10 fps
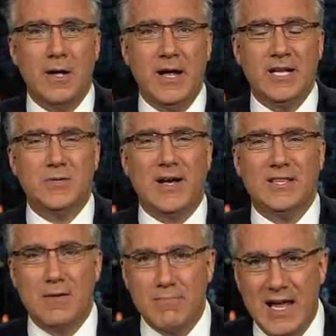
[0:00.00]
It's about
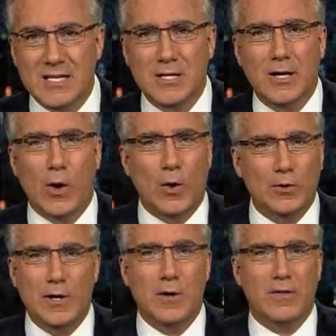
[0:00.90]
the amazing,
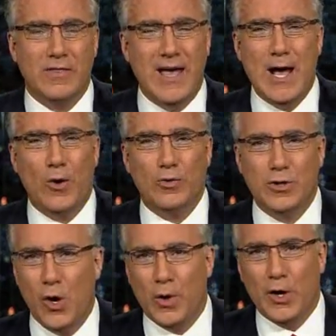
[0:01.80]
holier-than-thou,
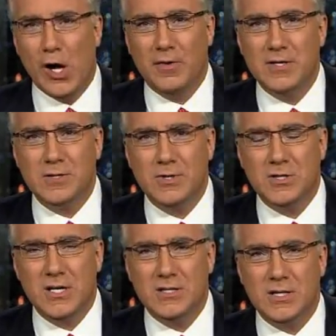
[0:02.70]
know-it-allism that
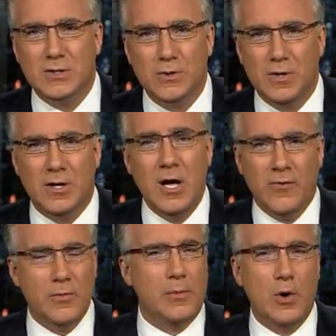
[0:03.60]
she has exuded
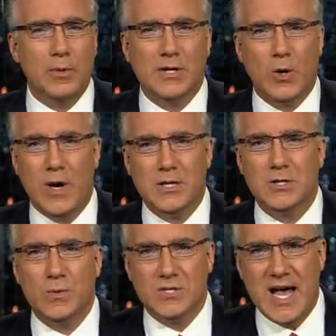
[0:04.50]
from the moment the question
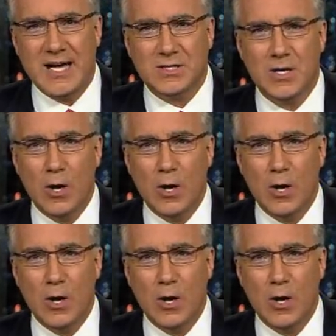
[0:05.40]
was asked,